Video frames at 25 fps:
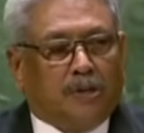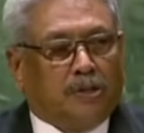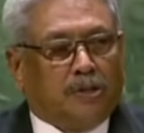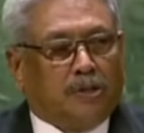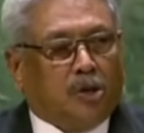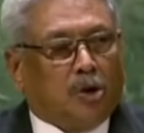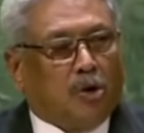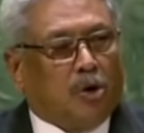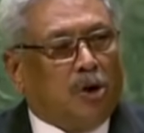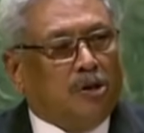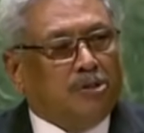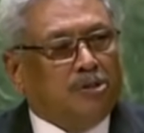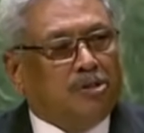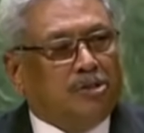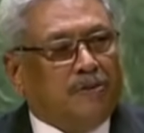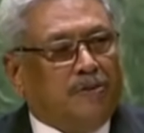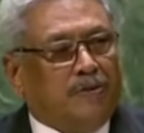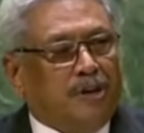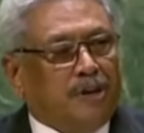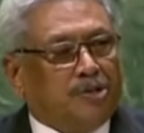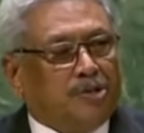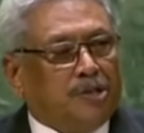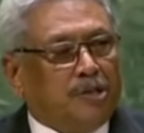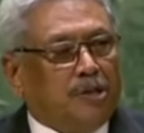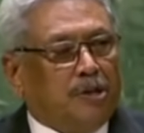The
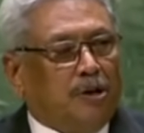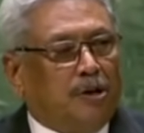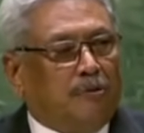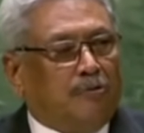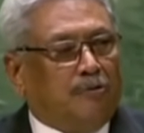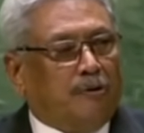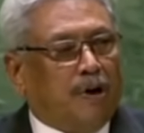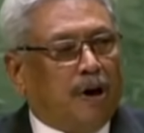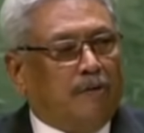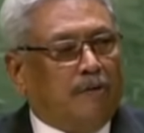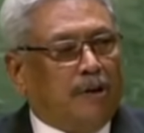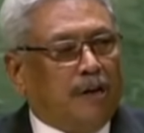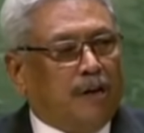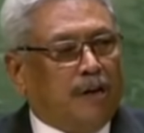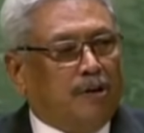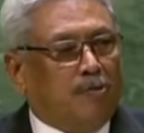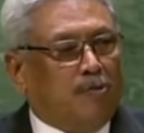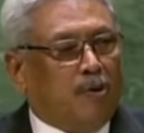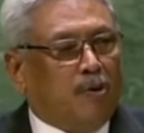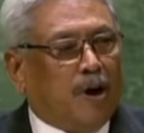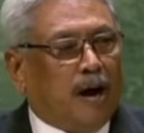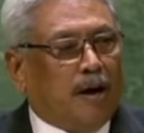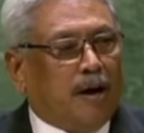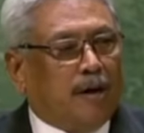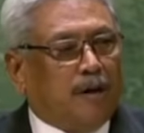conservation of our
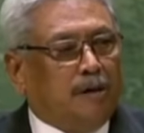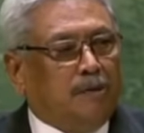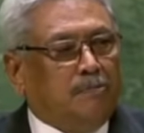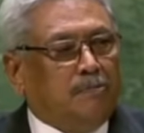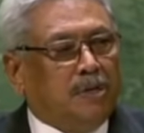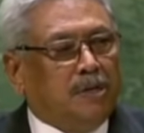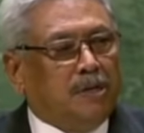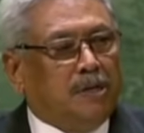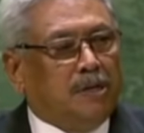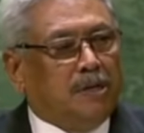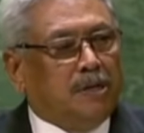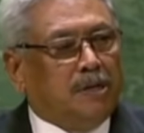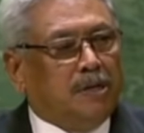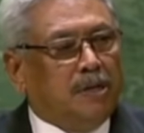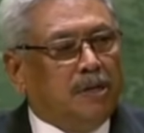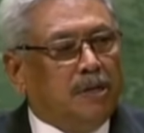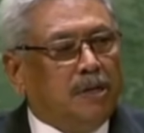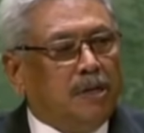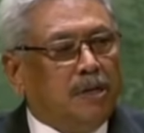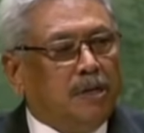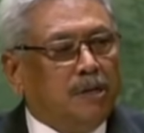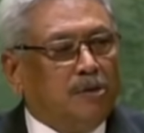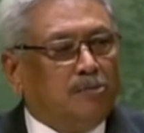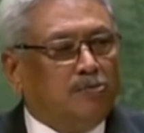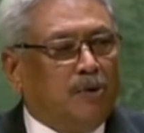environment
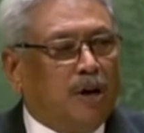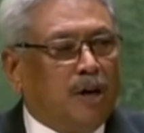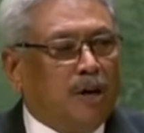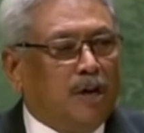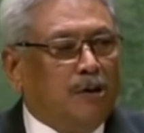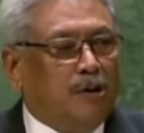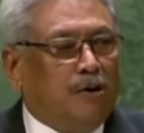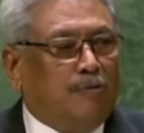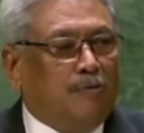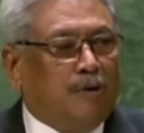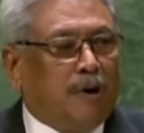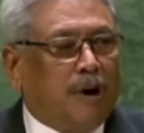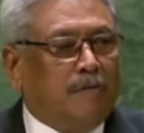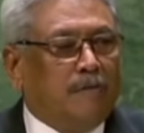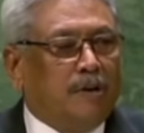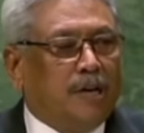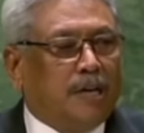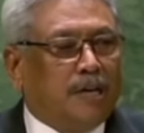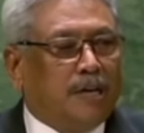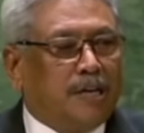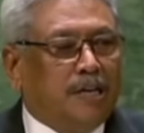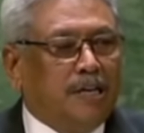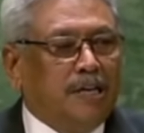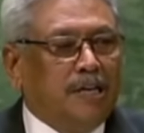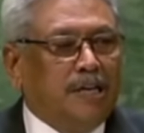is one of our
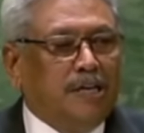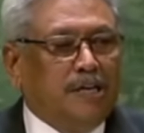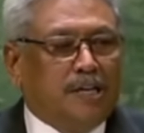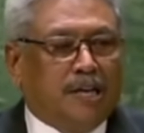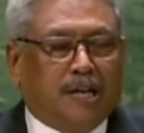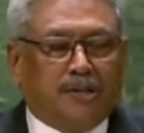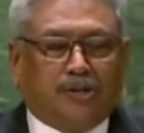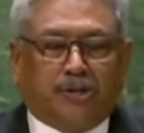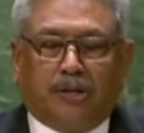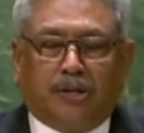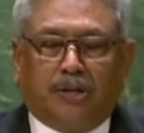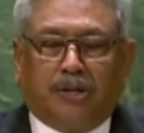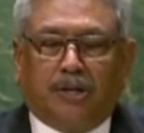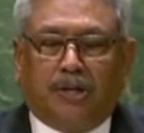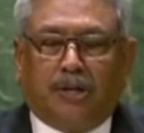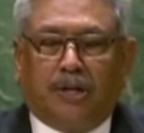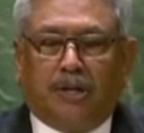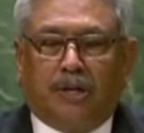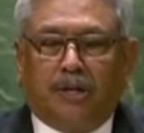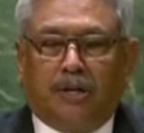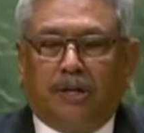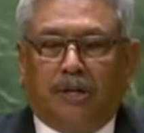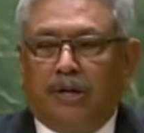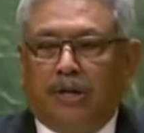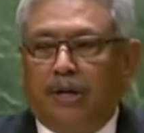key national
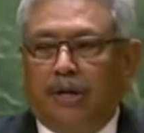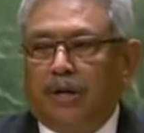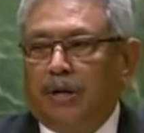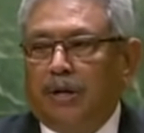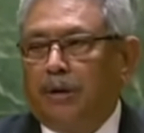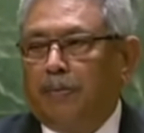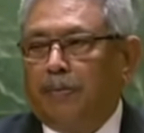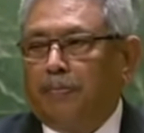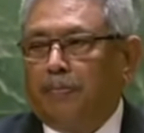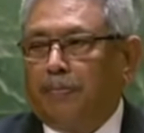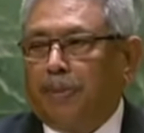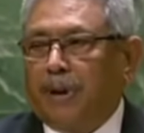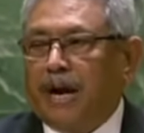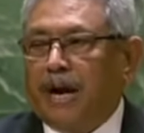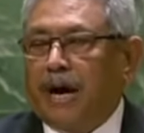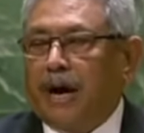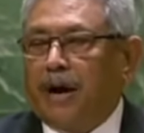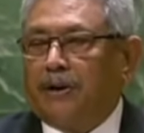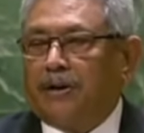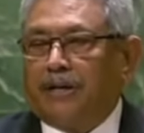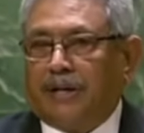priorities.